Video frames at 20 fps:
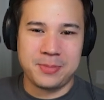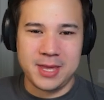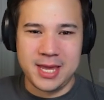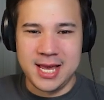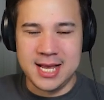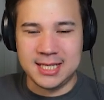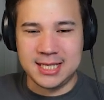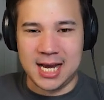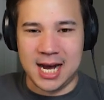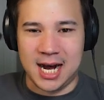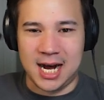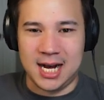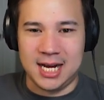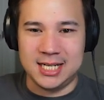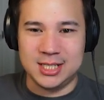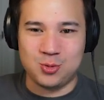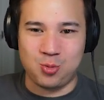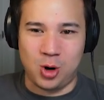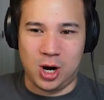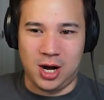It's
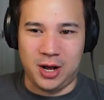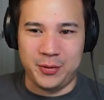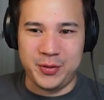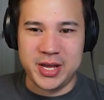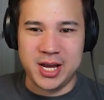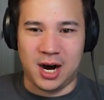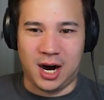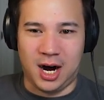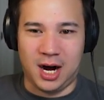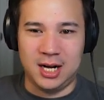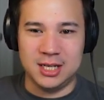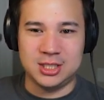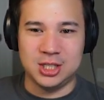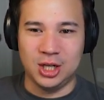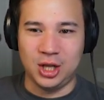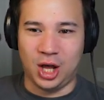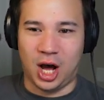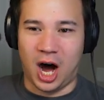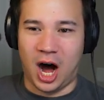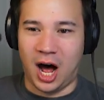Oswald the
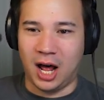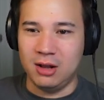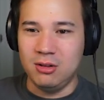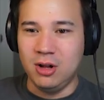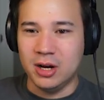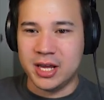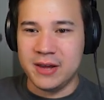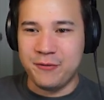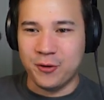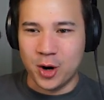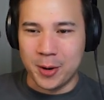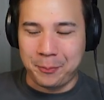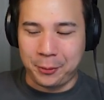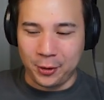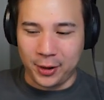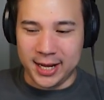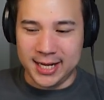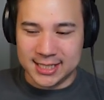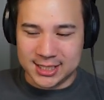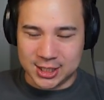Ocelot looking for a
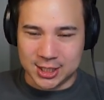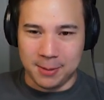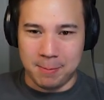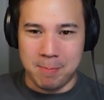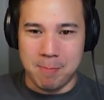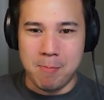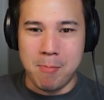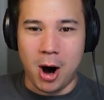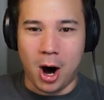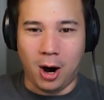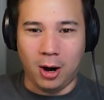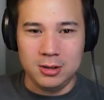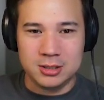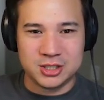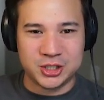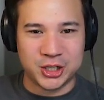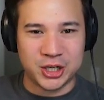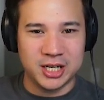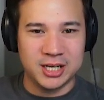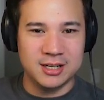place to
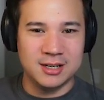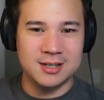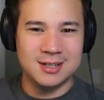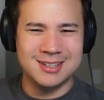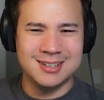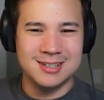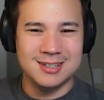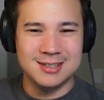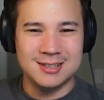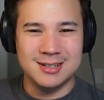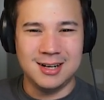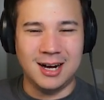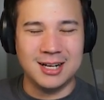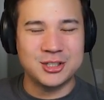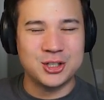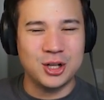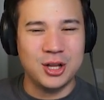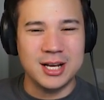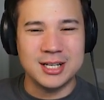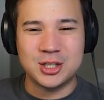bolt.
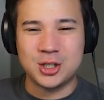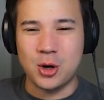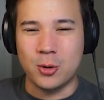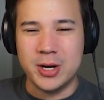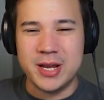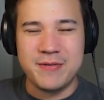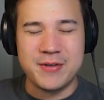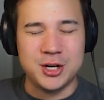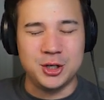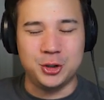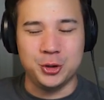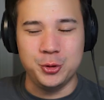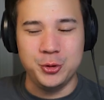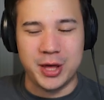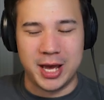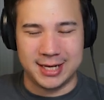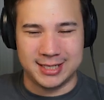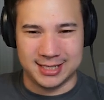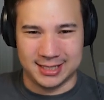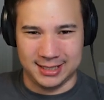Ocelots don't even do
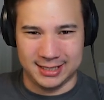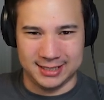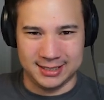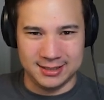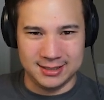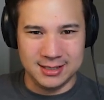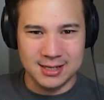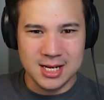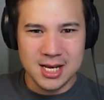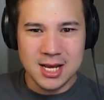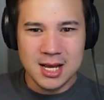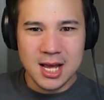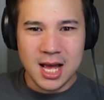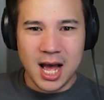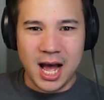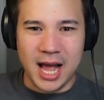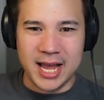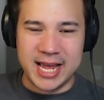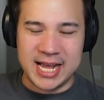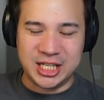that, Dylan.
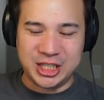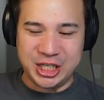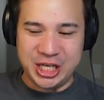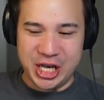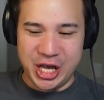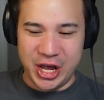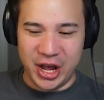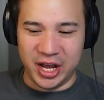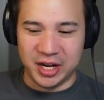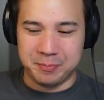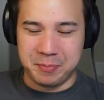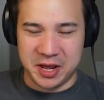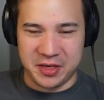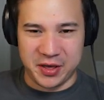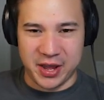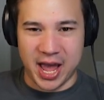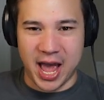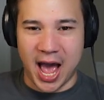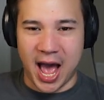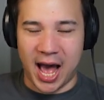I guess you'd be
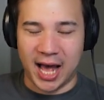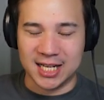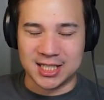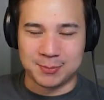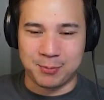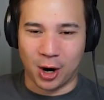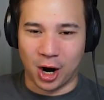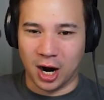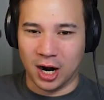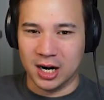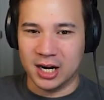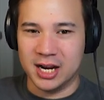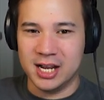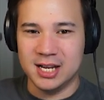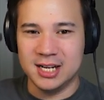the expert.